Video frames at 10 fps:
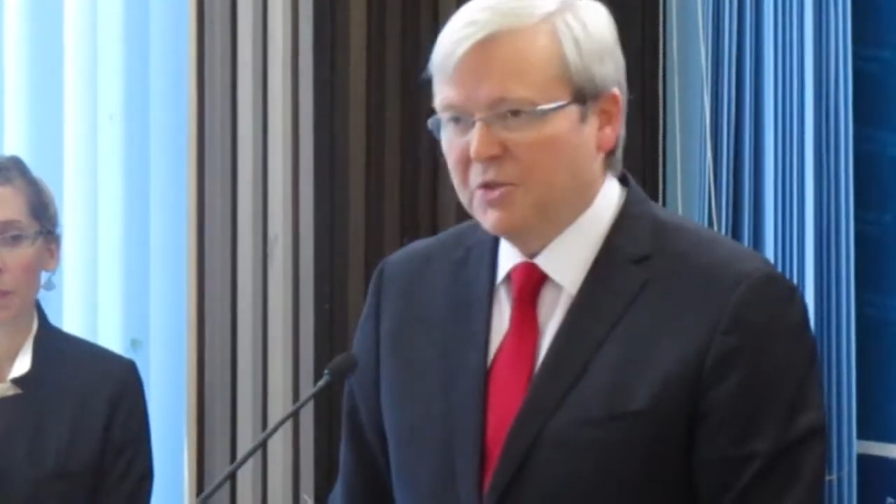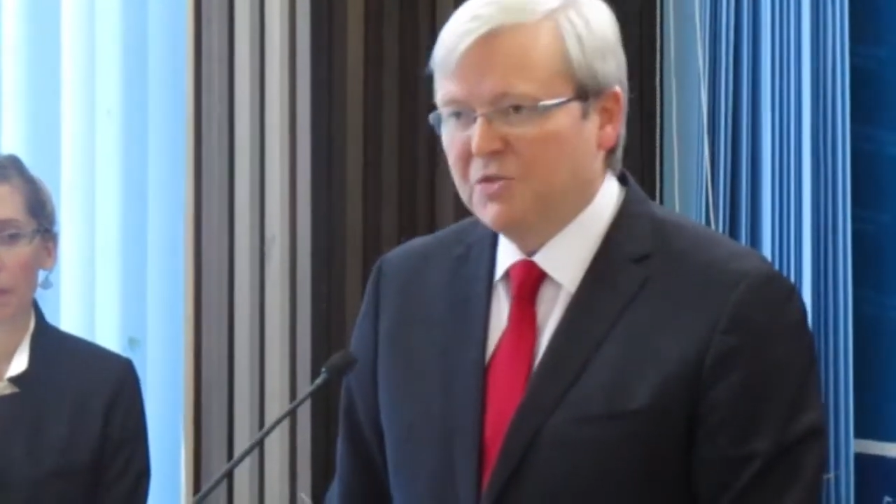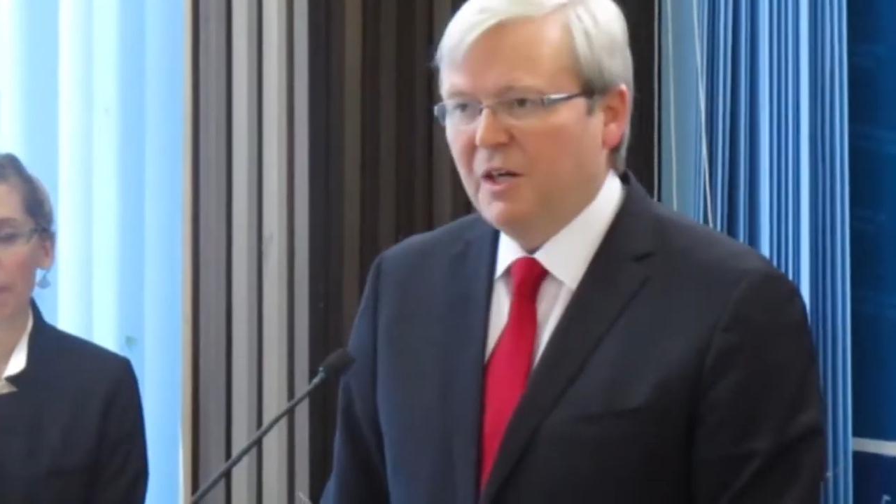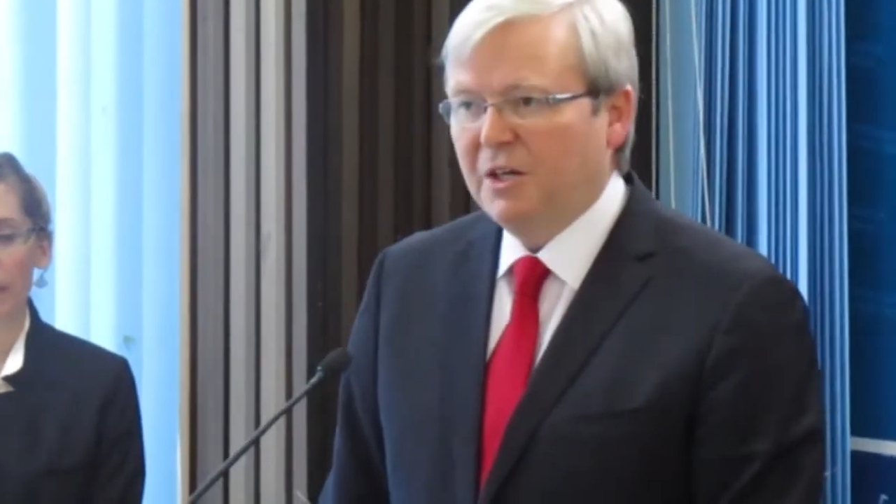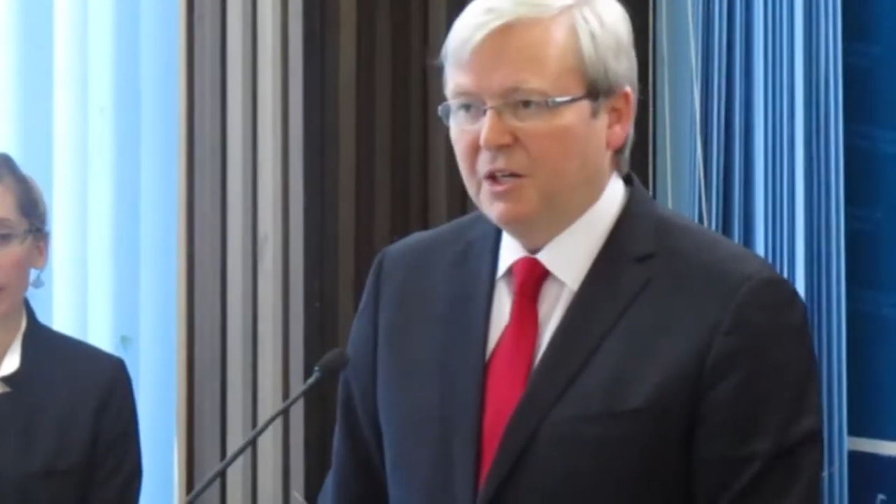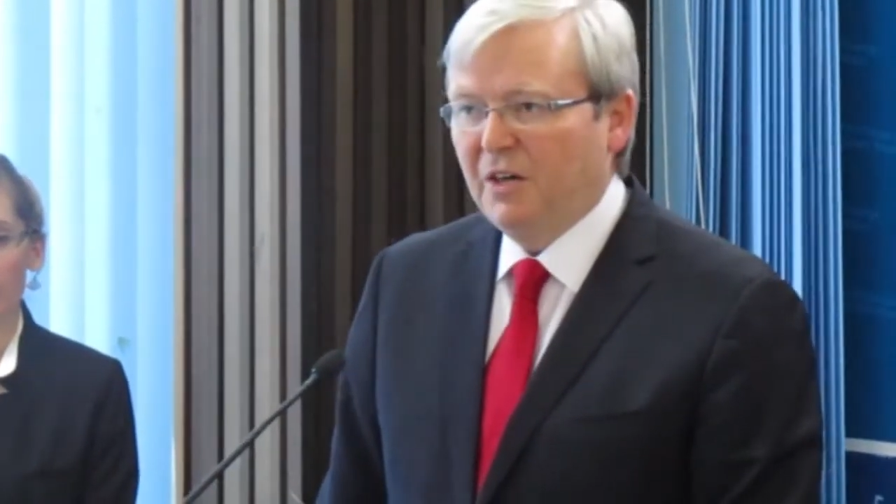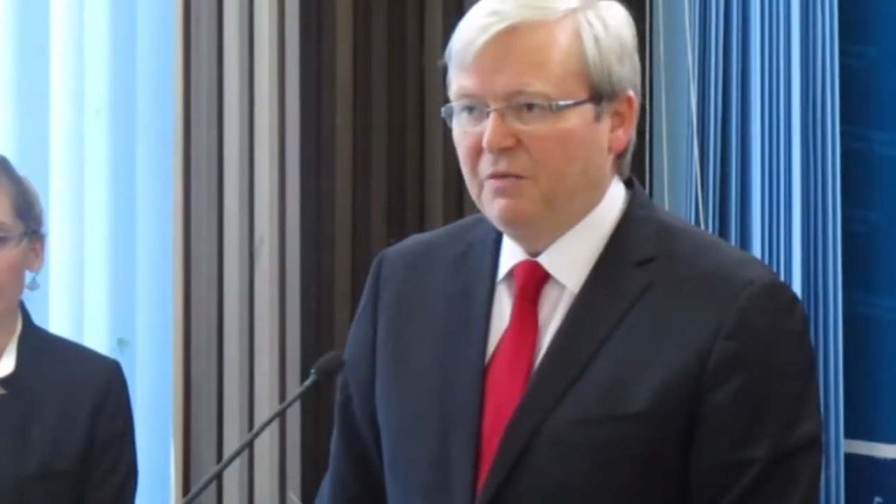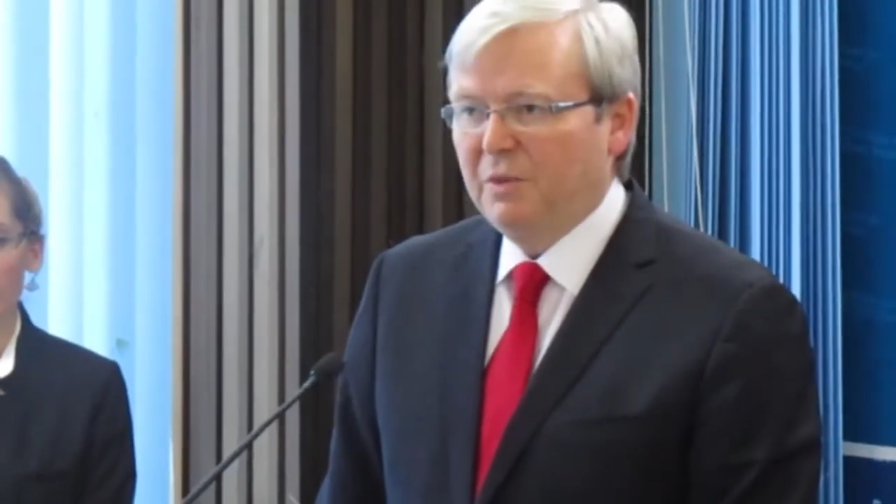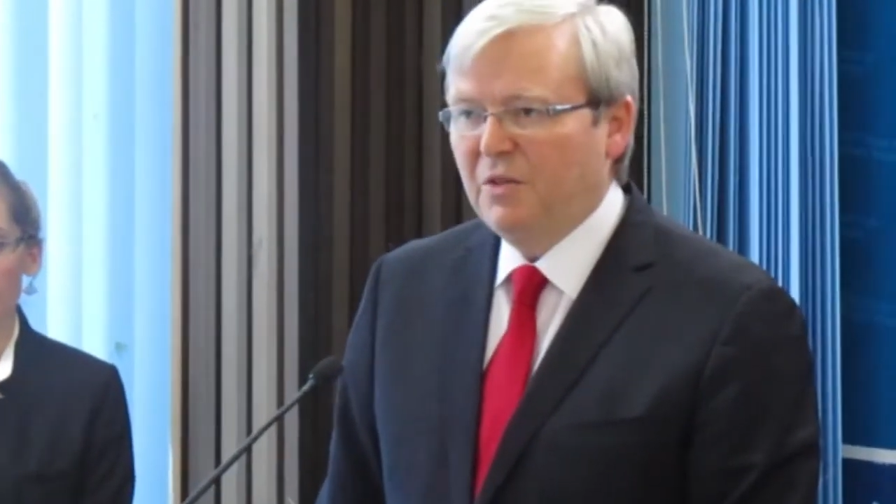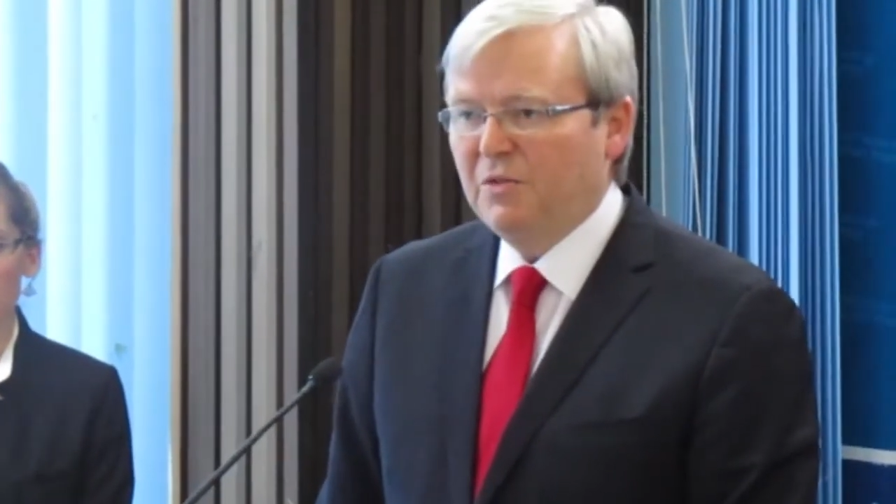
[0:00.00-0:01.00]
Australian
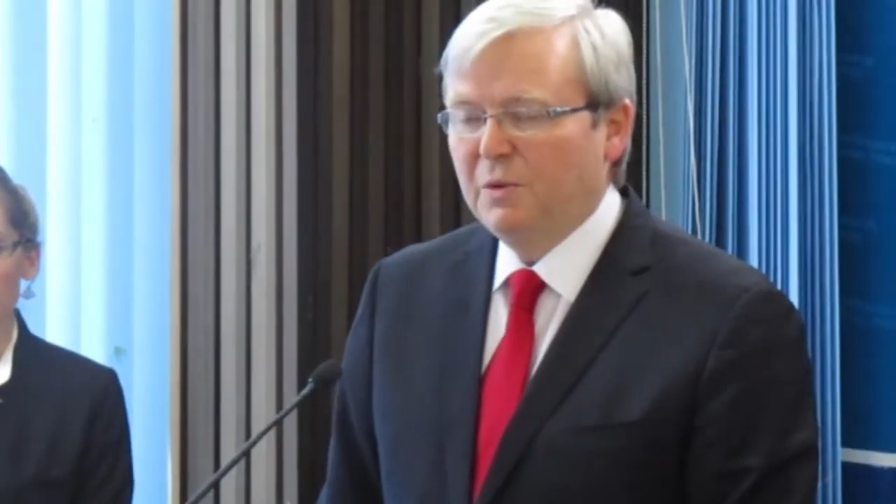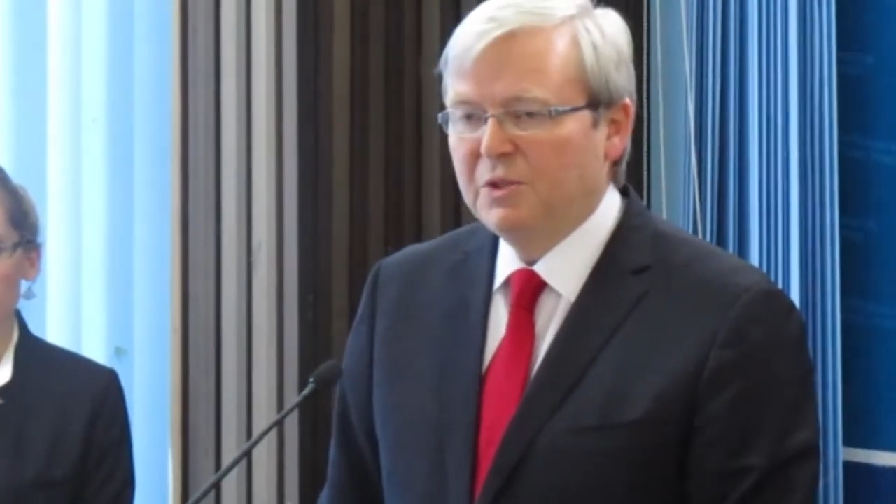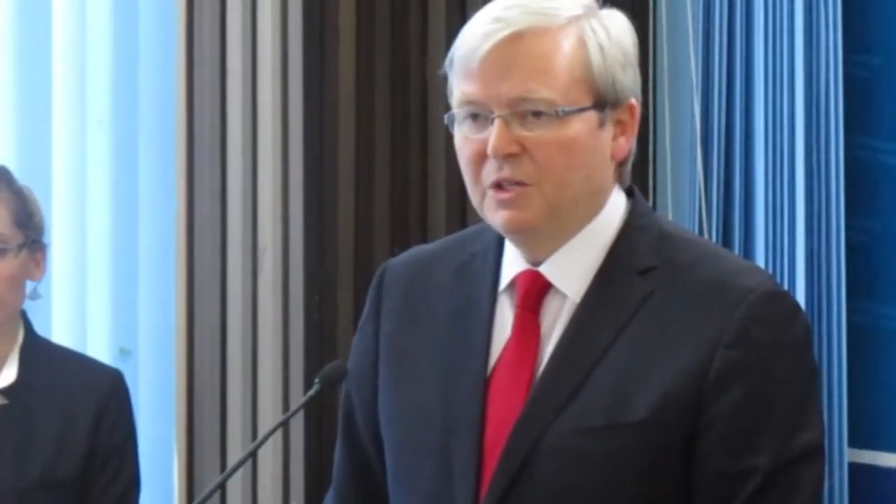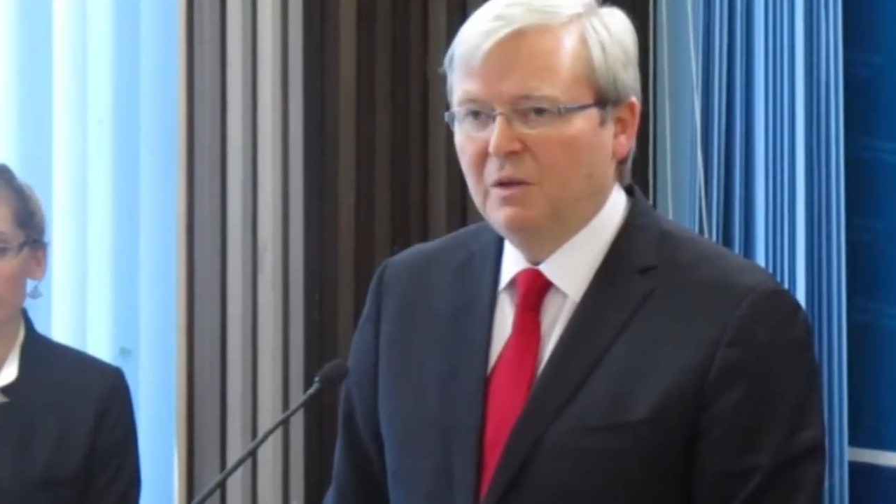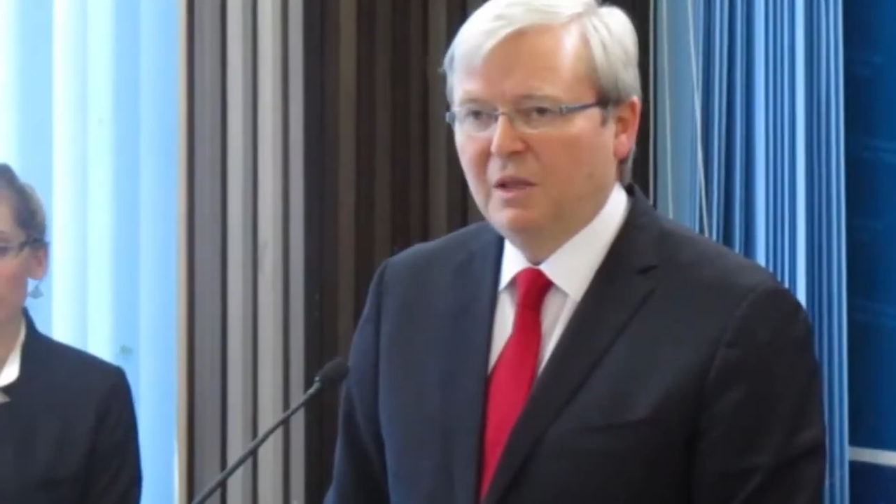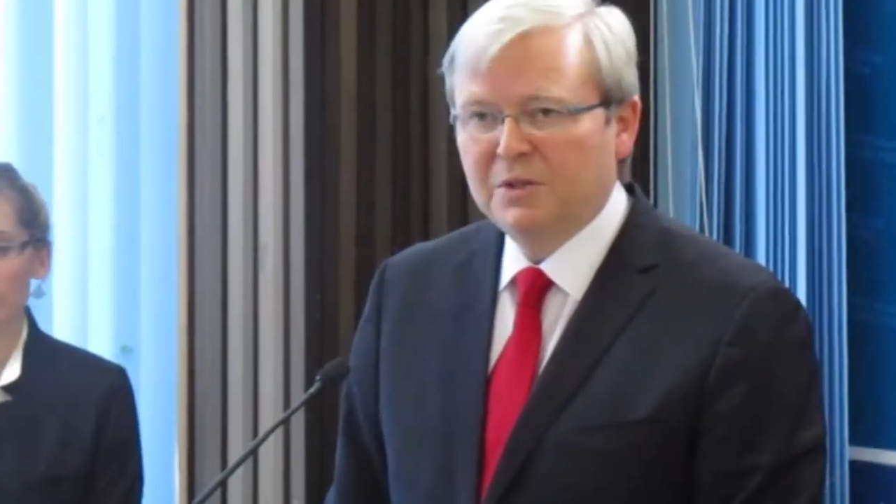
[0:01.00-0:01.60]
government, through its own